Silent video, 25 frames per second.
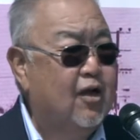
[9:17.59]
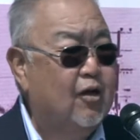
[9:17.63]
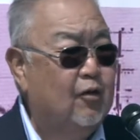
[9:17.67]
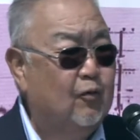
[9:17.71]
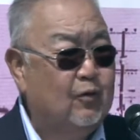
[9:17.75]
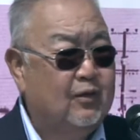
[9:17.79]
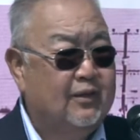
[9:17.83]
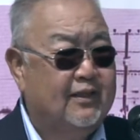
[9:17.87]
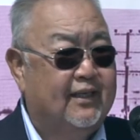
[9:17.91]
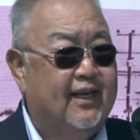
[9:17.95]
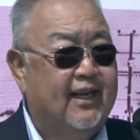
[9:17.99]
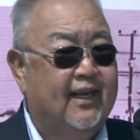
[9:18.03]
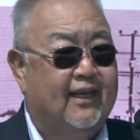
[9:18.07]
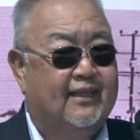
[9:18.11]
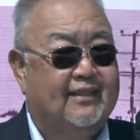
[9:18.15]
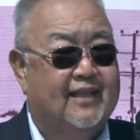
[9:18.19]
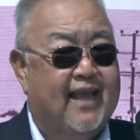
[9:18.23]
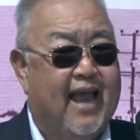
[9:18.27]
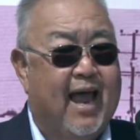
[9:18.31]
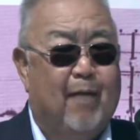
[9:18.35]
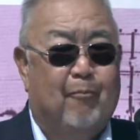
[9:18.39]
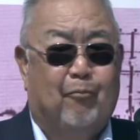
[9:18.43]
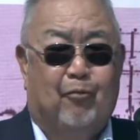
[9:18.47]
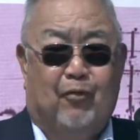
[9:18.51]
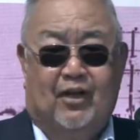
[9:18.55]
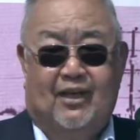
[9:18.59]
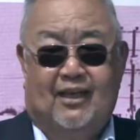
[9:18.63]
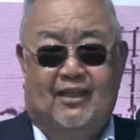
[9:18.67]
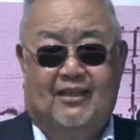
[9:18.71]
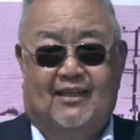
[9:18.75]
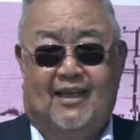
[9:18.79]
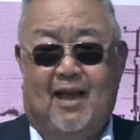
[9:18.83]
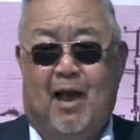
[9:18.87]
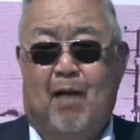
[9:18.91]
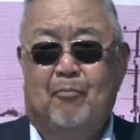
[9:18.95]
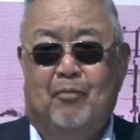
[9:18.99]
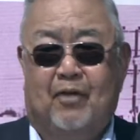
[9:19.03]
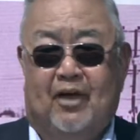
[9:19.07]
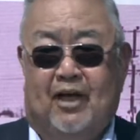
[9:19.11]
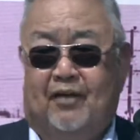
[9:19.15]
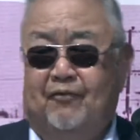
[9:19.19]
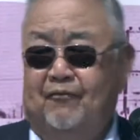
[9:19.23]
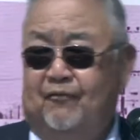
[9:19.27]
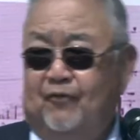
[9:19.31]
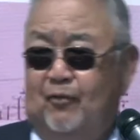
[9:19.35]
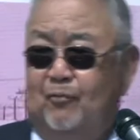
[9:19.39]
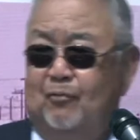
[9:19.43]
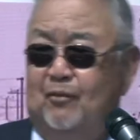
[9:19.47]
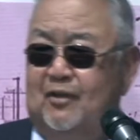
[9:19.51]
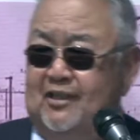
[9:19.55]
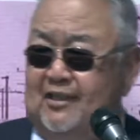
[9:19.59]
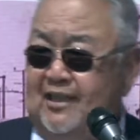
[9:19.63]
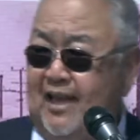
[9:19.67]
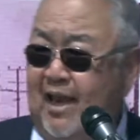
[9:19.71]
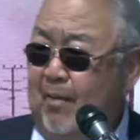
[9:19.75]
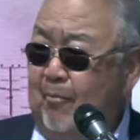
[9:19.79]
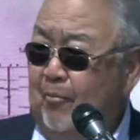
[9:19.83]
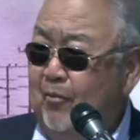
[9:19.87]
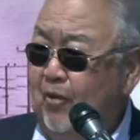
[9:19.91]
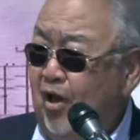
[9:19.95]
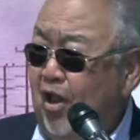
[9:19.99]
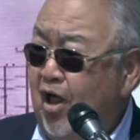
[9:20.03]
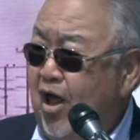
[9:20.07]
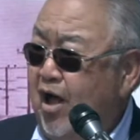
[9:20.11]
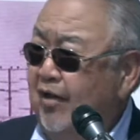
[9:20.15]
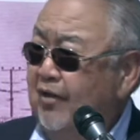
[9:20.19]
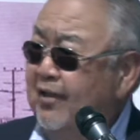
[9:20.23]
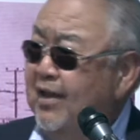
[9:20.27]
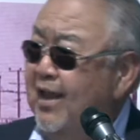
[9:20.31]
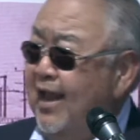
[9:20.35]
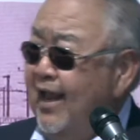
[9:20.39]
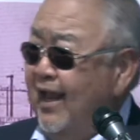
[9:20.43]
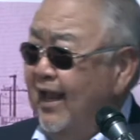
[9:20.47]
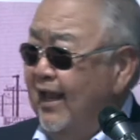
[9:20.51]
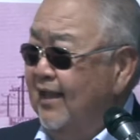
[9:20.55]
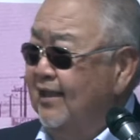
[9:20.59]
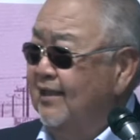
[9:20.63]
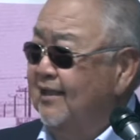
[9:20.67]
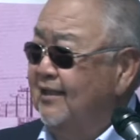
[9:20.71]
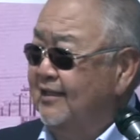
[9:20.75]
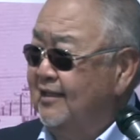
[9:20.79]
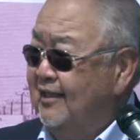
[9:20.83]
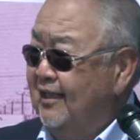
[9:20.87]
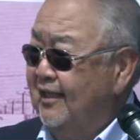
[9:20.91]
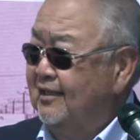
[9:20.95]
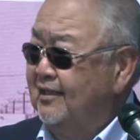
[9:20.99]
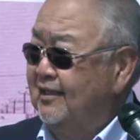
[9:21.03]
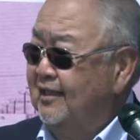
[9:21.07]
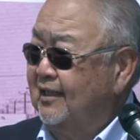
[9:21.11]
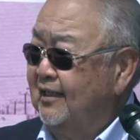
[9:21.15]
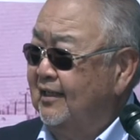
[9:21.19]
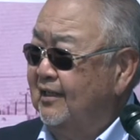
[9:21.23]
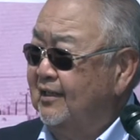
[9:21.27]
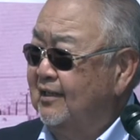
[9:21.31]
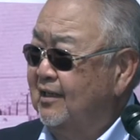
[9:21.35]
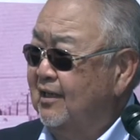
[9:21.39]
was an example because I'm cut from the same cloth in the 60s.